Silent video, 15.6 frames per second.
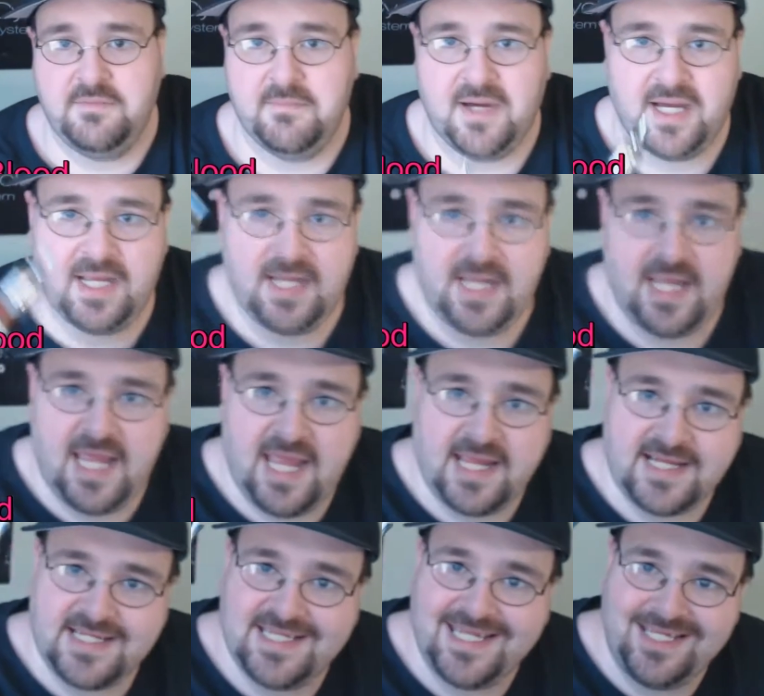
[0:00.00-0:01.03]
in my
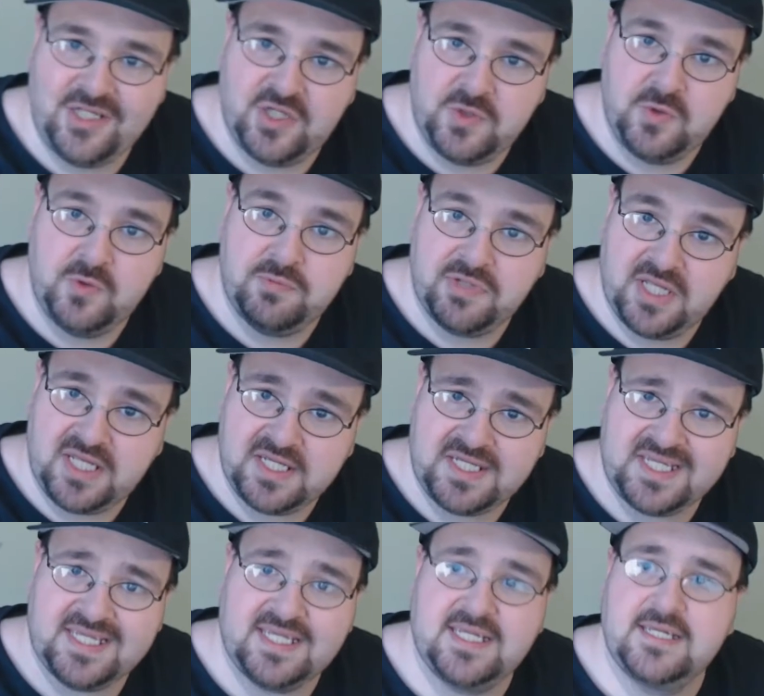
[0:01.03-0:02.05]
Agati 2
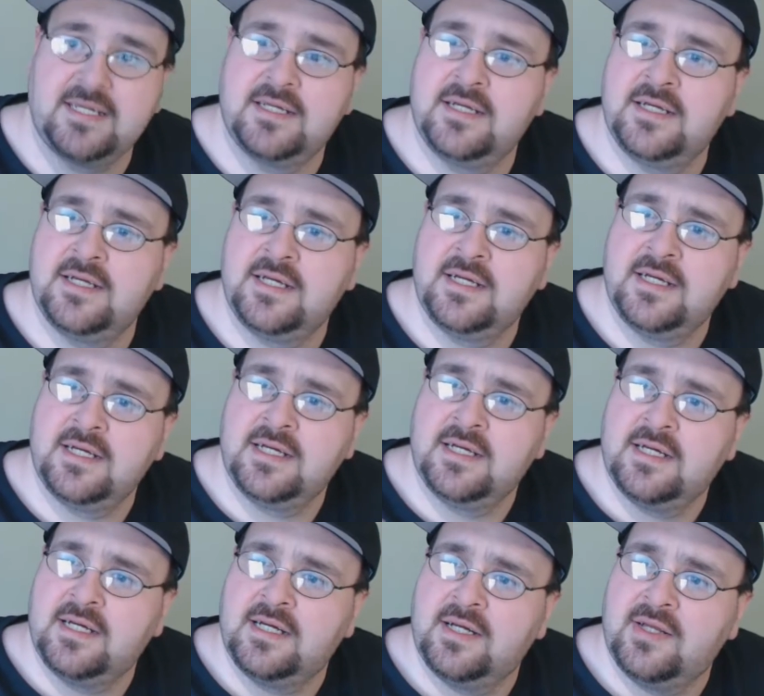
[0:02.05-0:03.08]
Plus,
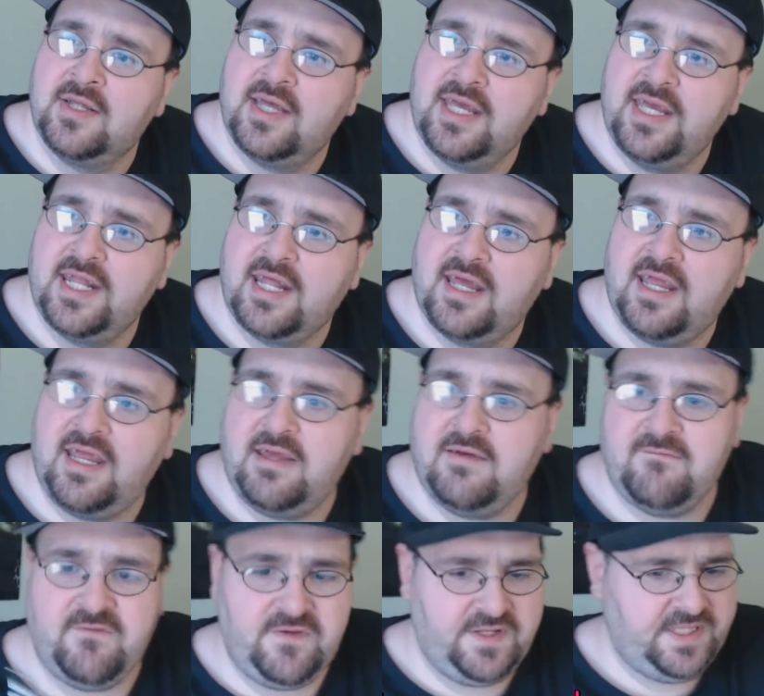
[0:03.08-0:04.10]
and I
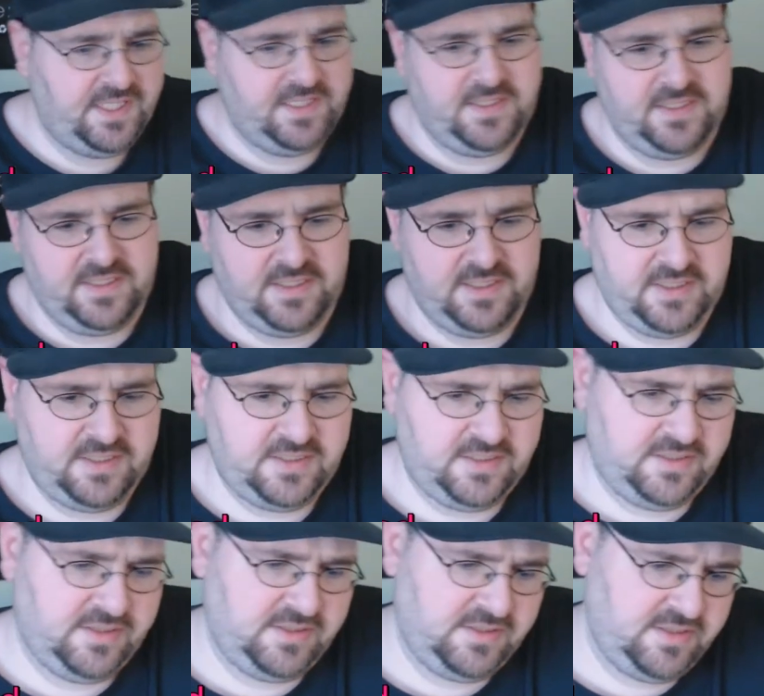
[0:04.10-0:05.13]
have it a